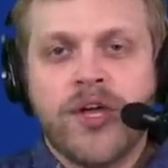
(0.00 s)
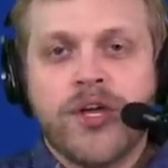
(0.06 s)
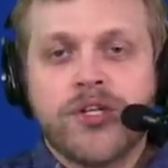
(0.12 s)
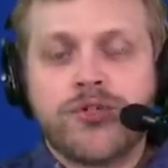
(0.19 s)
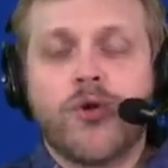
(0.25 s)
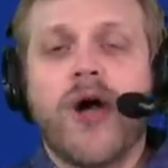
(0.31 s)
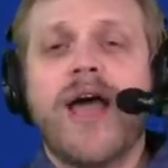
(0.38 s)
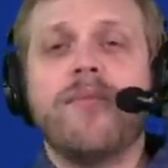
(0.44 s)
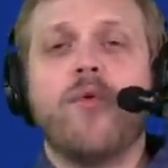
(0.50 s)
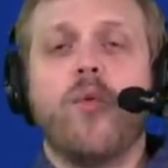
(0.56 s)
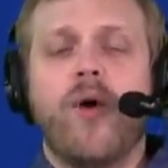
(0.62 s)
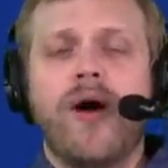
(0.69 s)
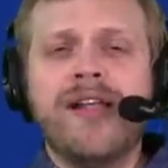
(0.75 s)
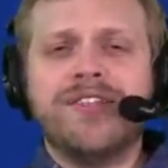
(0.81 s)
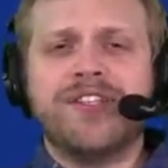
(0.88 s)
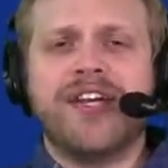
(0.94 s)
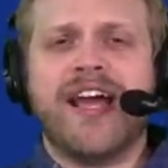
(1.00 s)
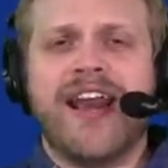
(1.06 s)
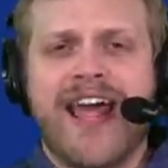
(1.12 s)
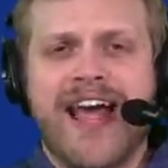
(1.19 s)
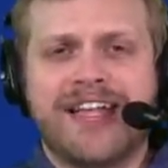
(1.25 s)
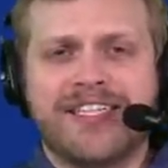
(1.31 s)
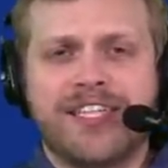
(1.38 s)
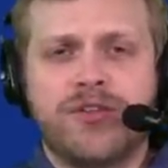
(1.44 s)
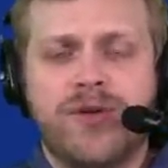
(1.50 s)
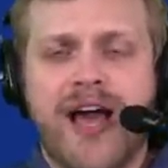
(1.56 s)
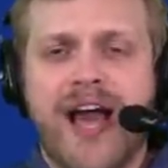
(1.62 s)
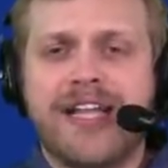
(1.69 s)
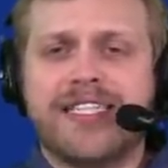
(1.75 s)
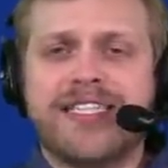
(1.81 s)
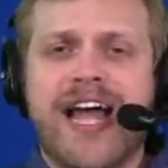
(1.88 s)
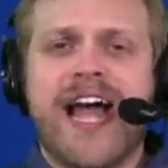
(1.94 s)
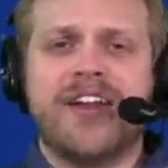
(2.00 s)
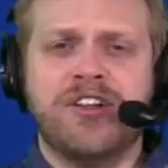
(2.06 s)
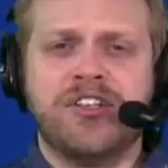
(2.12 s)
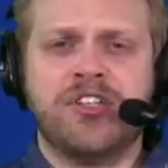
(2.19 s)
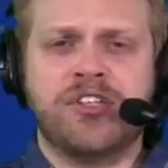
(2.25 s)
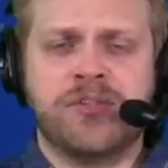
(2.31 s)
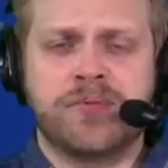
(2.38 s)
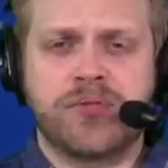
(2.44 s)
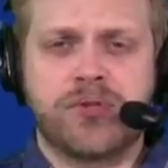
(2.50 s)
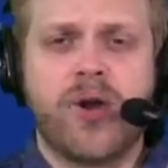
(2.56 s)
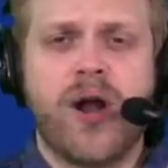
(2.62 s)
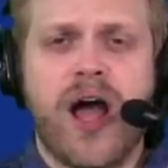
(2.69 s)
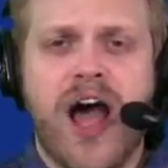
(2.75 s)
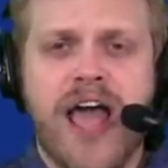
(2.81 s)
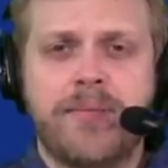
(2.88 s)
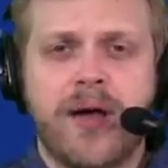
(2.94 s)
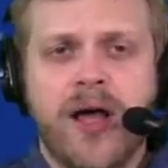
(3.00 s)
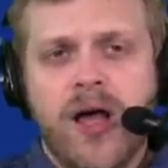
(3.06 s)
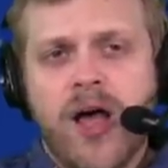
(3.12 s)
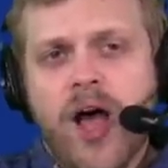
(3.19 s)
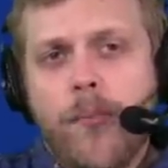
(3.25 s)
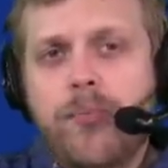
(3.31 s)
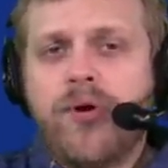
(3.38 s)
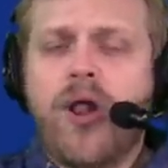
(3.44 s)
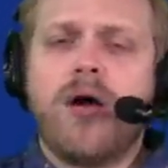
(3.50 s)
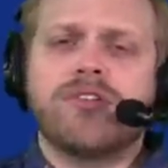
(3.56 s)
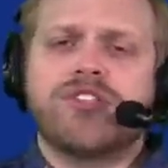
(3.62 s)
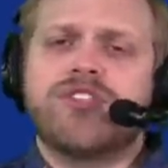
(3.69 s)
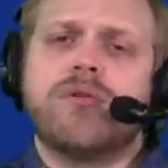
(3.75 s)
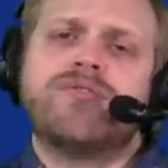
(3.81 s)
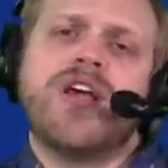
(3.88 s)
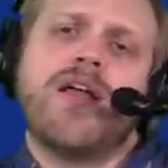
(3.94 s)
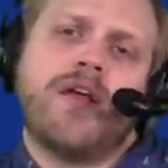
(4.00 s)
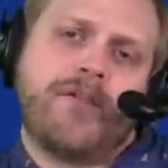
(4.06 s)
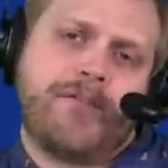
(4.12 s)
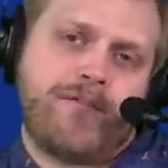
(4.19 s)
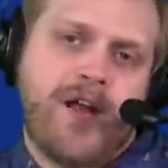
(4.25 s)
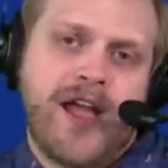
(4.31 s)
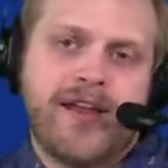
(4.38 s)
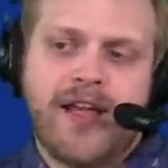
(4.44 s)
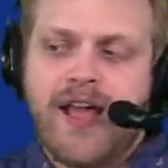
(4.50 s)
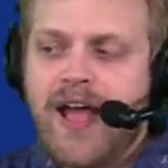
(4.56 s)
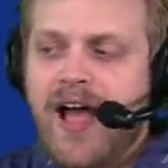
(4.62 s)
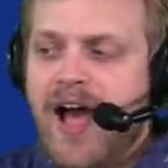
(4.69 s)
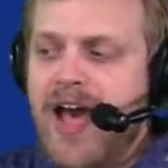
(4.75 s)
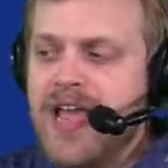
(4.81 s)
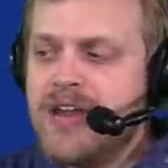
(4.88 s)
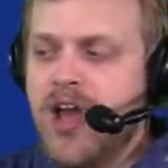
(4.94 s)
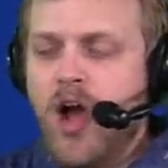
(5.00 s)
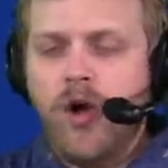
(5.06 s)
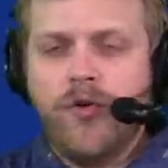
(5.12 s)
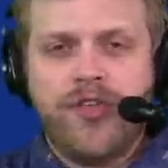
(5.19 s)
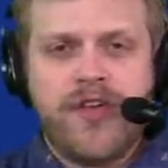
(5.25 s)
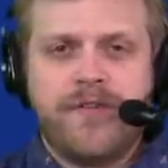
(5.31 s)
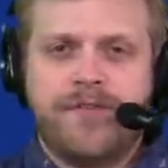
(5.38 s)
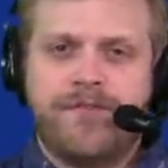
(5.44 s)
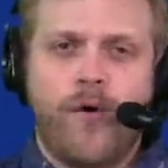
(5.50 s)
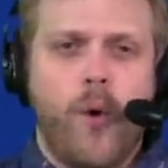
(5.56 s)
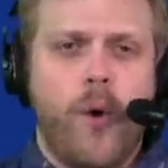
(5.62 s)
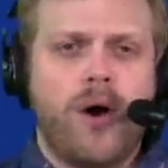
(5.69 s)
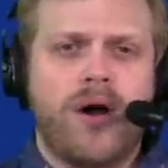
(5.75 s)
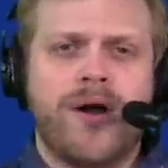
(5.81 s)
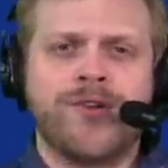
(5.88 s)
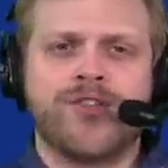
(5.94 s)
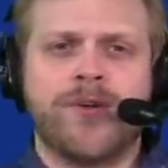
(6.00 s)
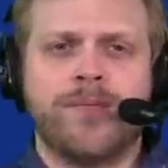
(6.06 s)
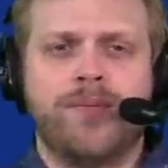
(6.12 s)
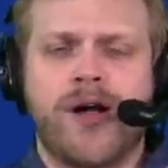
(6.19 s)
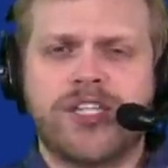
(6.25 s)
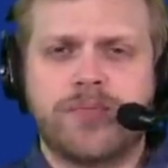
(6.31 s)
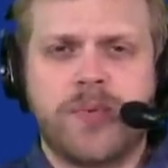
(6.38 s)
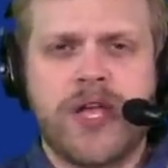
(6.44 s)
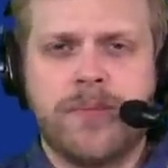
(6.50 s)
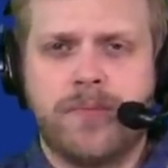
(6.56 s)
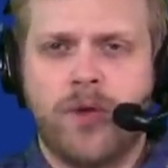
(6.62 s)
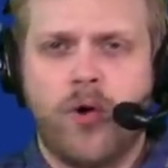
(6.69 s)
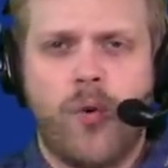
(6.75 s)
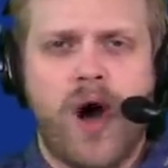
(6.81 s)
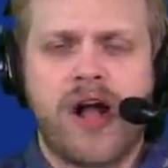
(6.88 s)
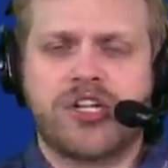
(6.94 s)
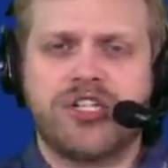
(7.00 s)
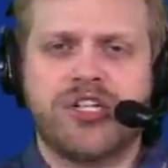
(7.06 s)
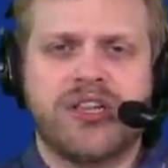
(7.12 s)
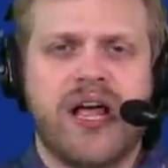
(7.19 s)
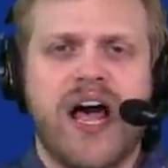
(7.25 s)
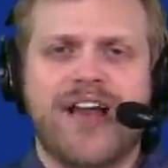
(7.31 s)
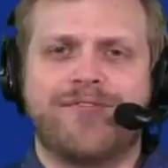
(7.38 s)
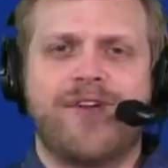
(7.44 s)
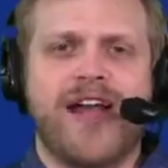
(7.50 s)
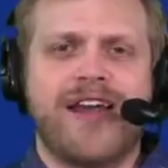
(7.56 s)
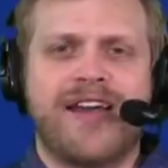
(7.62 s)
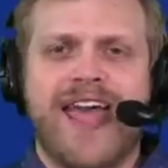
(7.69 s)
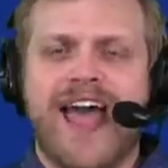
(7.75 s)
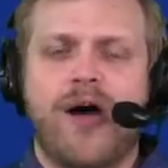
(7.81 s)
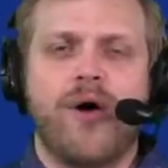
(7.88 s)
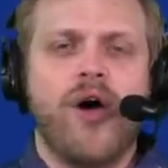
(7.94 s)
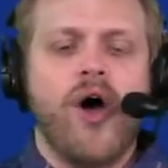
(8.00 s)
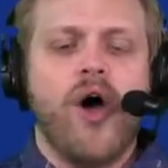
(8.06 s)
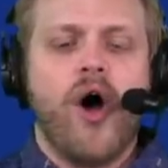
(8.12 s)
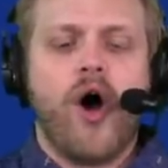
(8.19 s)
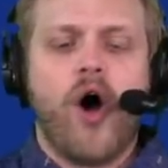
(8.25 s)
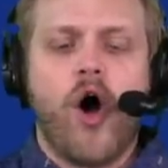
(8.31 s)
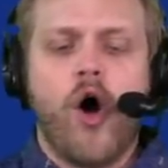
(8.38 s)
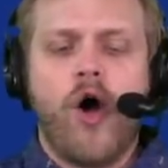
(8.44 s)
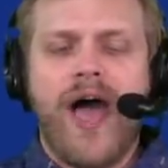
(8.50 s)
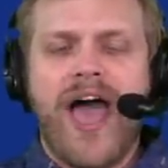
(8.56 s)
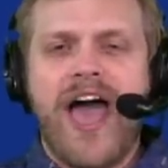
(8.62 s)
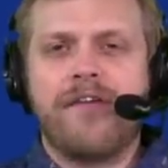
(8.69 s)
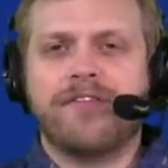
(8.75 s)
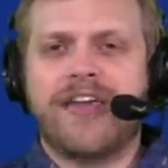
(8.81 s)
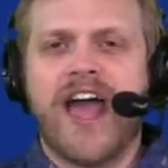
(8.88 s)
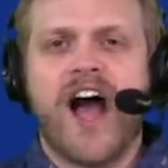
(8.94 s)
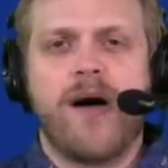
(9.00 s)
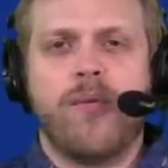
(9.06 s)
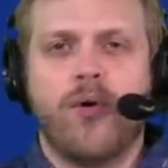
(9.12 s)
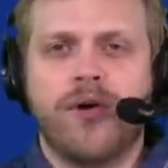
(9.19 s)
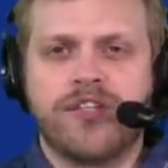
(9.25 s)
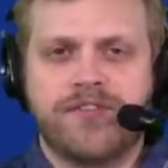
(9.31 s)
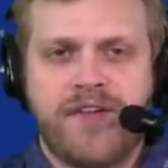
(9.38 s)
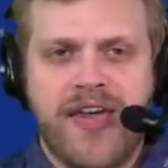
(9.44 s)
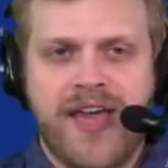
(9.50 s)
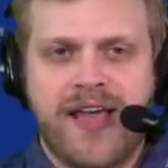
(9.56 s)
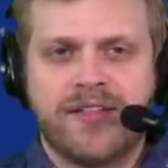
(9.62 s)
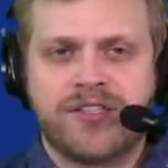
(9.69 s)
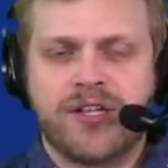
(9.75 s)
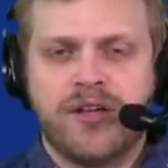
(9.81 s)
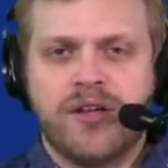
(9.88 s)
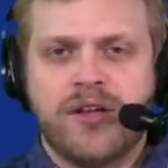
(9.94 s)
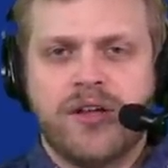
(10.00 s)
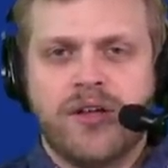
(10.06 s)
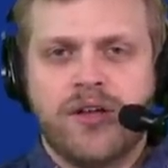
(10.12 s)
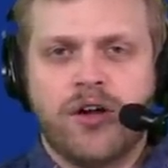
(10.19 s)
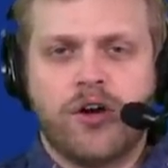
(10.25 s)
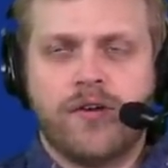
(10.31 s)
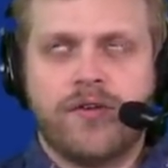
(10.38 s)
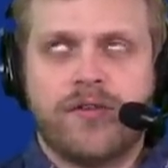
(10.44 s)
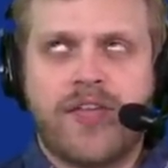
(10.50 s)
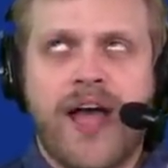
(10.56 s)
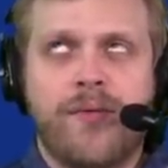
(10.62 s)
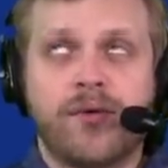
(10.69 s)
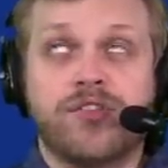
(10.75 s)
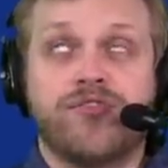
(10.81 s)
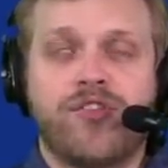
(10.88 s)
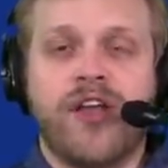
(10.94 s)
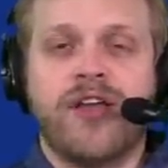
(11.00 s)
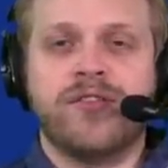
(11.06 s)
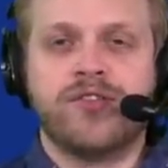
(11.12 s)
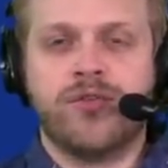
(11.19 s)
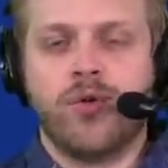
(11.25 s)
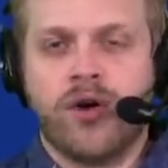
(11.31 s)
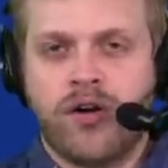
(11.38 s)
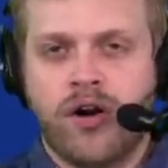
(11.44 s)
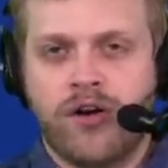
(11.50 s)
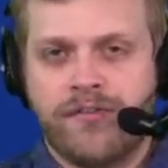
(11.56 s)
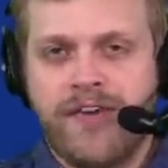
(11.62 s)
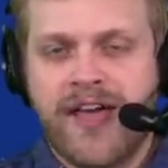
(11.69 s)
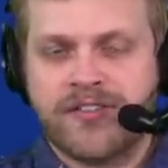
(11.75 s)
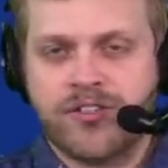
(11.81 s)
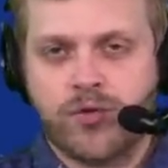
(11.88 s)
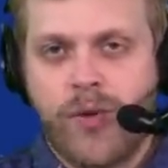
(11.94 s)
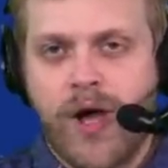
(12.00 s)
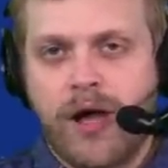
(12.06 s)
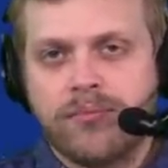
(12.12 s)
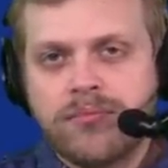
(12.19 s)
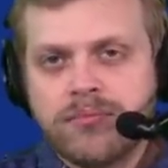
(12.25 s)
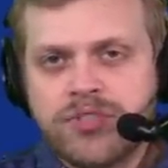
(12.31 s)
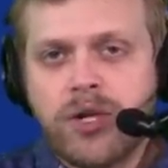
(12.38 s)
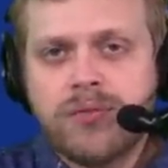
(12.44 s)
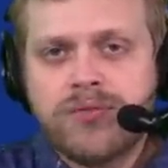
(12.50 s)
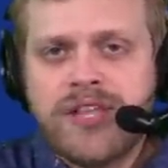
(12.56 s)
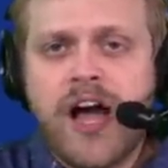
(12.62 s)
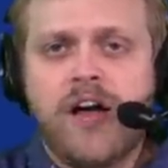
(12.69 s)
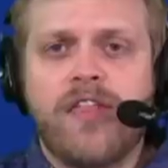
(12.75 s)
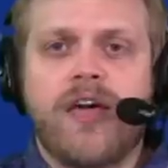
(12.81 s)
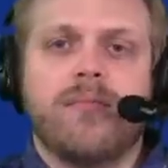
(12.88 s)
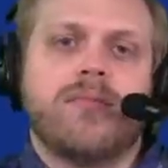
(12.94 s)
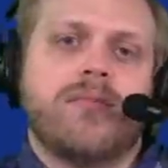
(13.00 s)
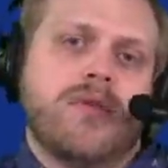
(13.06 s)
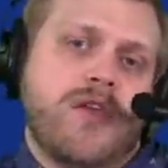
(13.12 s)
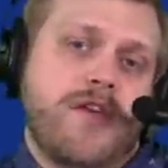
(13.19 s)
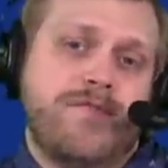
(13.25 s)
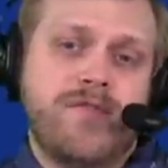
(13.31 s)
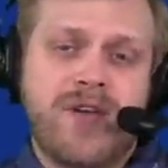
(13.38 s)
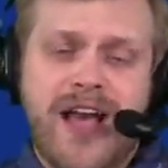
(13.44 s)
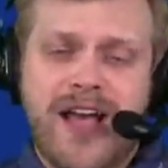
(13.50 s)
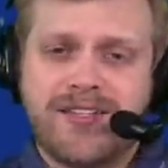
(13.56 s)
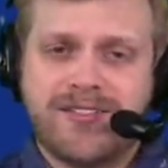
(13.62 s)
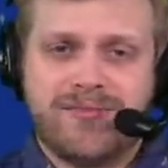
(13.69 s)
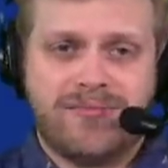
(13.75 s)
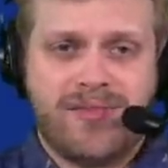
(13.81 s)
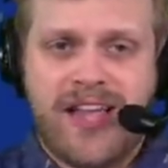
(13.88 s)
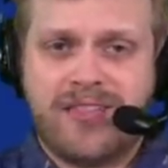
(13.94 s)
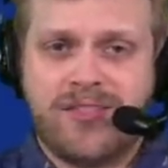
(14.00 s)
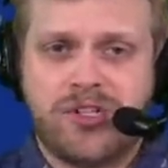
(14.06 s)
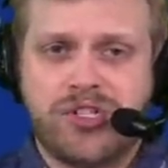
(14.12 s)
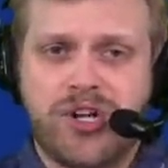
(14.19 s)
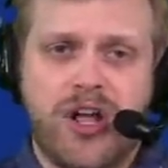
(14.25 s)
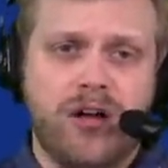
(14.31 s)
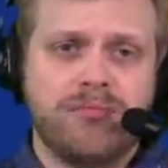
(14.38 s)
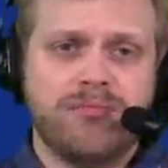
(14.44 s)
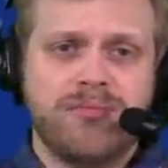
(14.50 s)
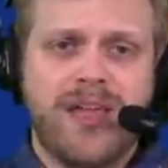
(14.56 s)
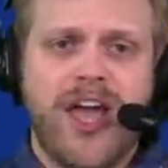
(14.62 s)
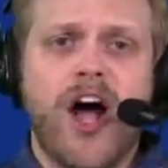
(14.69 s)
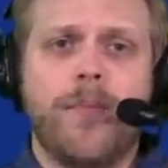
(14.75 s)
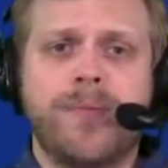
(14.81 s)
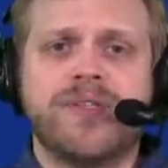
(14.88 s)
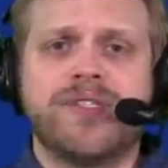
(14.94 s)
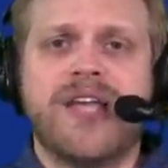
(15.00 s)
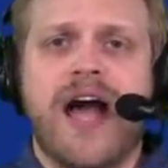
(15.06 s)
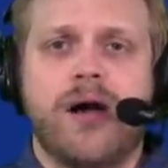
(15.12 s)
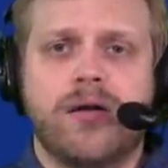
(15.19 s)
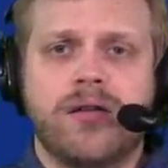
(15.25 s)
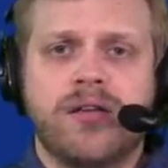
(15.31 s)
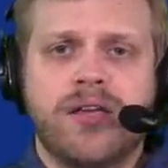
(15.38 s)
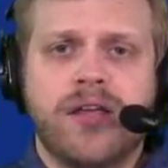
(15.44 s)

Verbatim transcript: So I am once again asking you guys not just to subscribe, but also tell a friend. I know the 400 plus people watching live right now all have Cowboys fans or Cowboys friends who are, are fans as well. So tell them if you guys like the show, help us out.